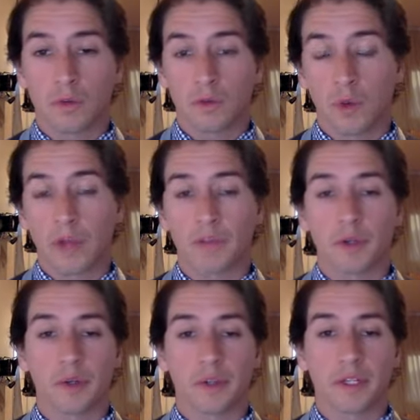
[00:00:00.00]
quite
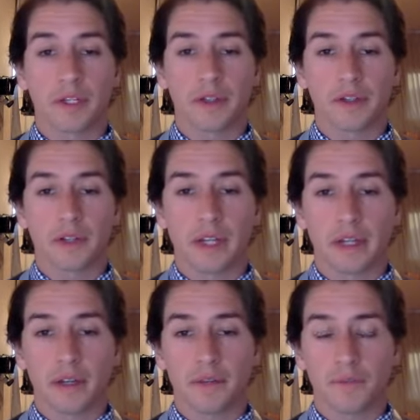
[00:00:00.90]
frequently.
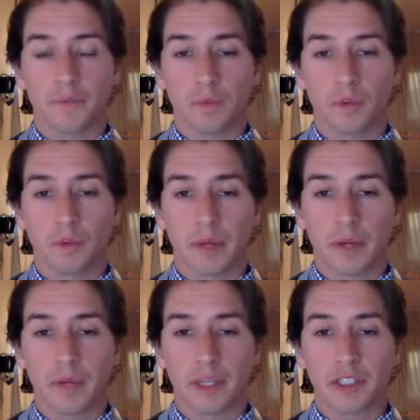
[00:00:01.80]
Uh, with my
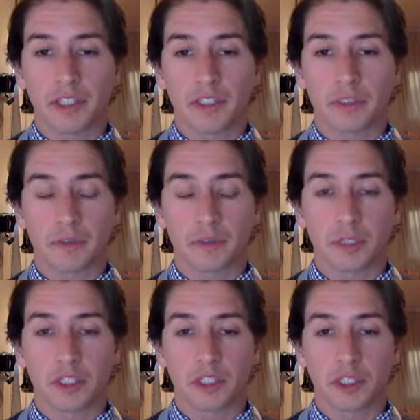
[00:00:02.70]
patients,
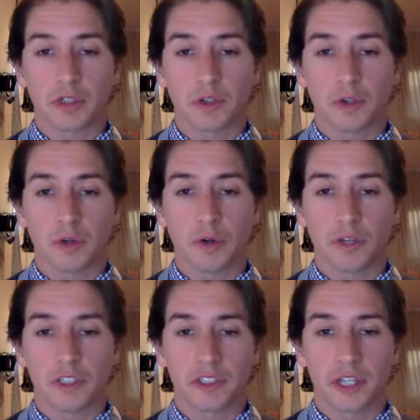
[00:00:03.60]
especially who are
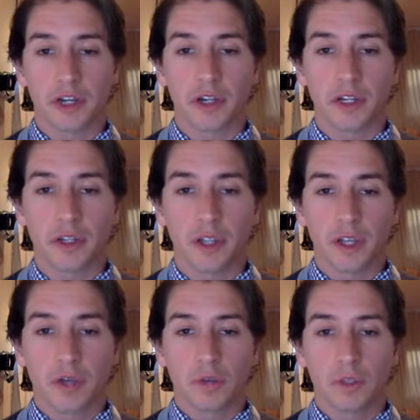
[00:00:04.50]
vegetarian,
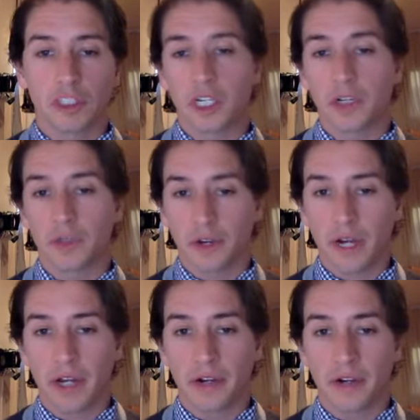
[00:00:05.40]
we'll check on their
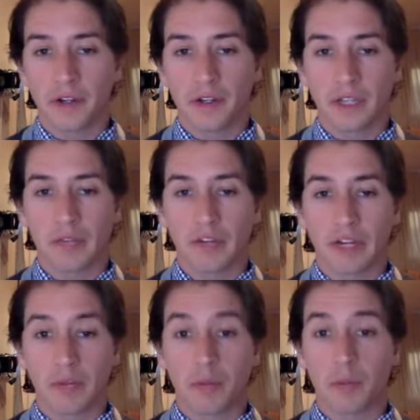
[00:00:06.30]
iron and
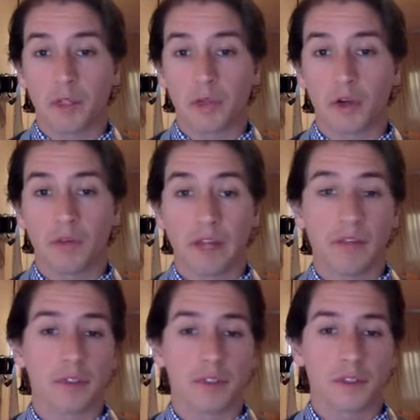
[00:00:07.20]
vitamin B12
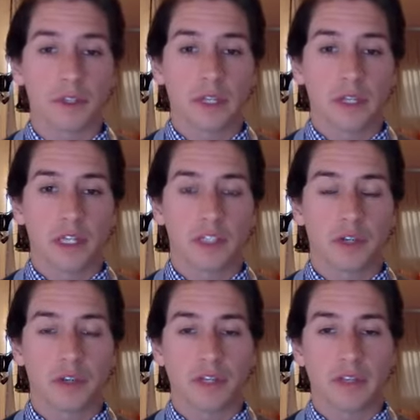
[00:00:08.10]
levels. And so
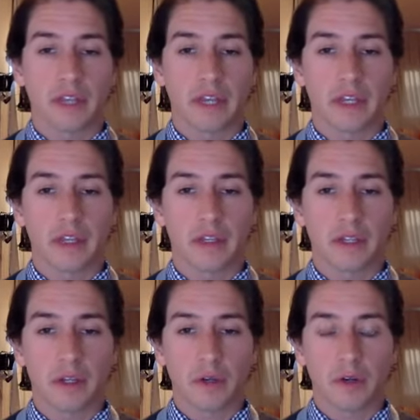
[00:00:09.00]
I think that,
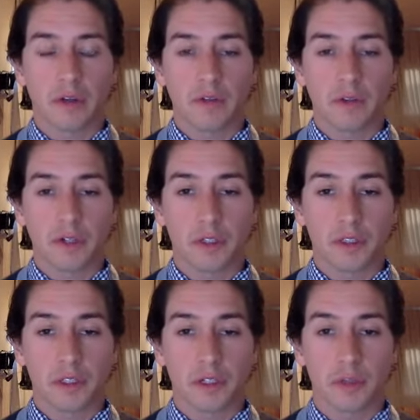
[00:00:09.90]
you know, if you're
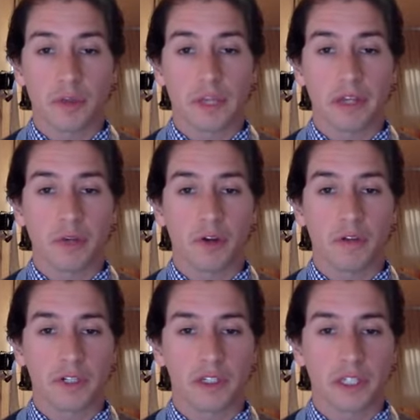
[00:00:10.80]
concerned about that and you are
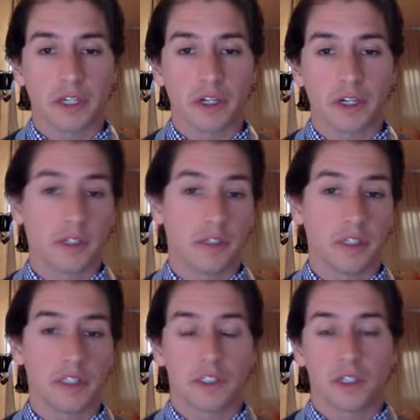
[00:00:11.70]
vegetarian,
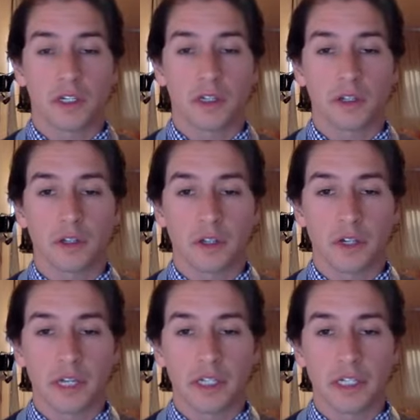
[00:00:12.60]
it's a good
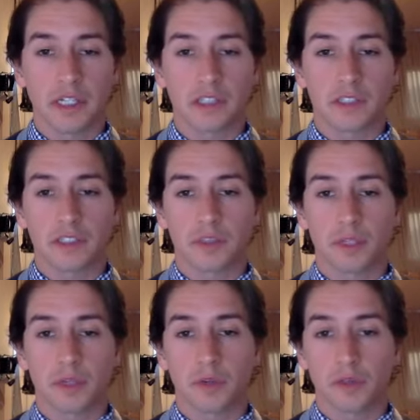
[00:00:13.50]
idea to
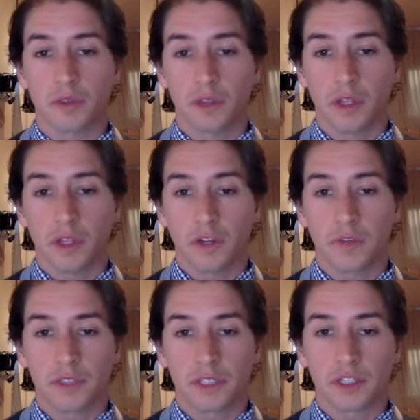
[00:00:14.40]
speak with your
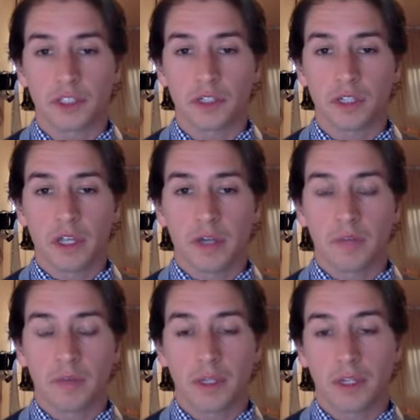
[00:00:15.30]
physician
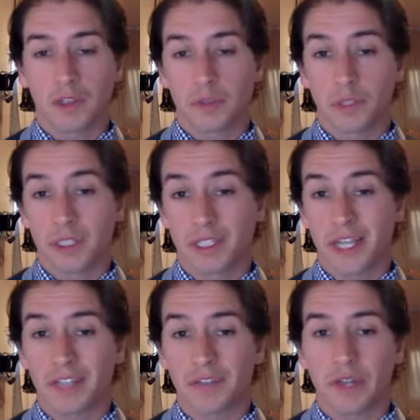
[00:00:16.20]
because we can
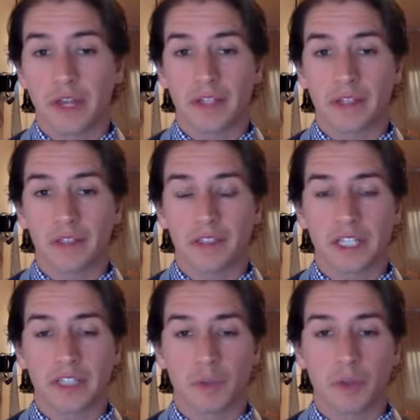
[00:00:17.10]
test for that and
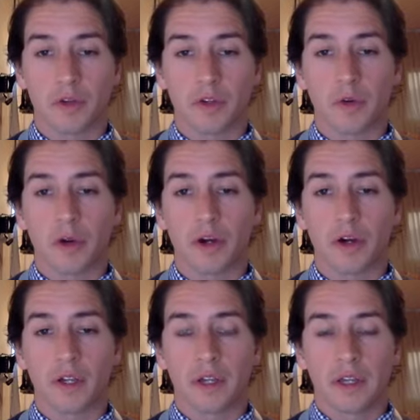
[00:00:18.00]
assess whether you are
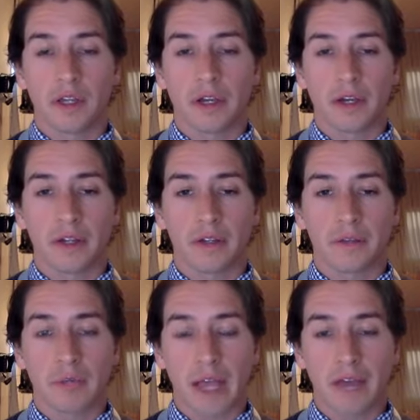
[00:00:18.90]
uh,
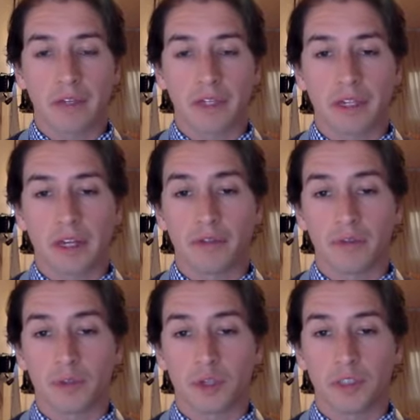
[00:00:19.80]
having enough
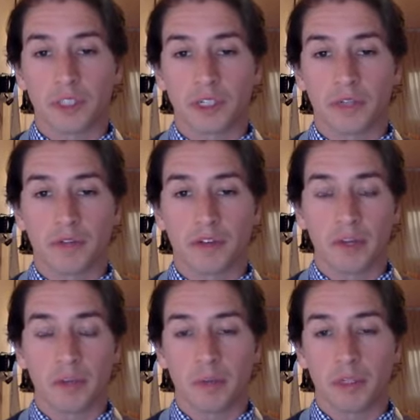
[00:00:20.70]
absorption of the
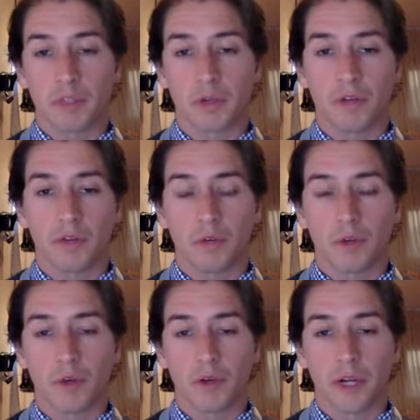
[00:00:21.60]
vitamin B12 and
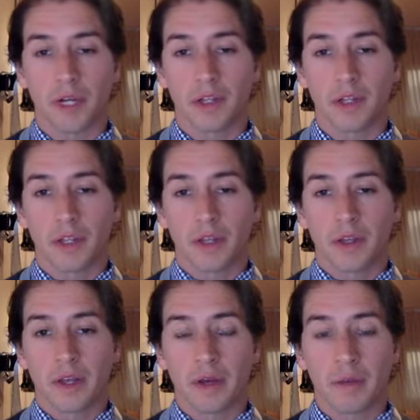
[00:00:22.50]
whether or not
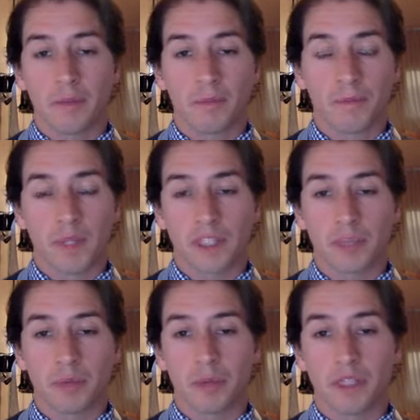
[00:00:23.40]
uh, a
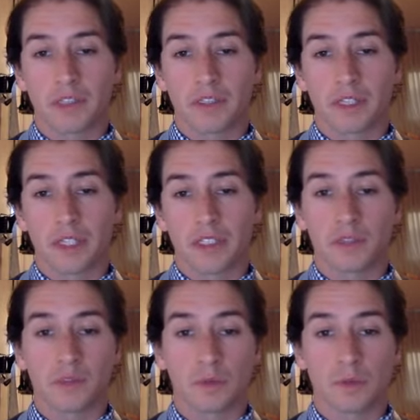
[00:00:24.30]
supplement
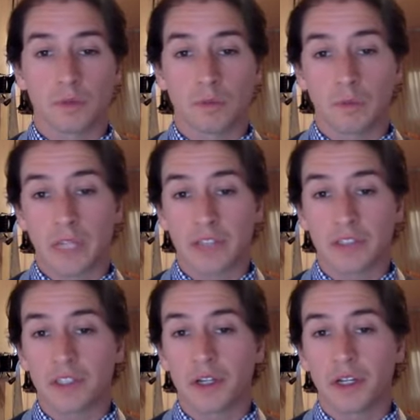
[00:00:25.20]
is
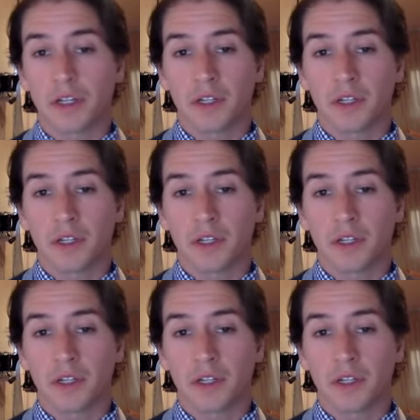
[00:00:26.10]
necessary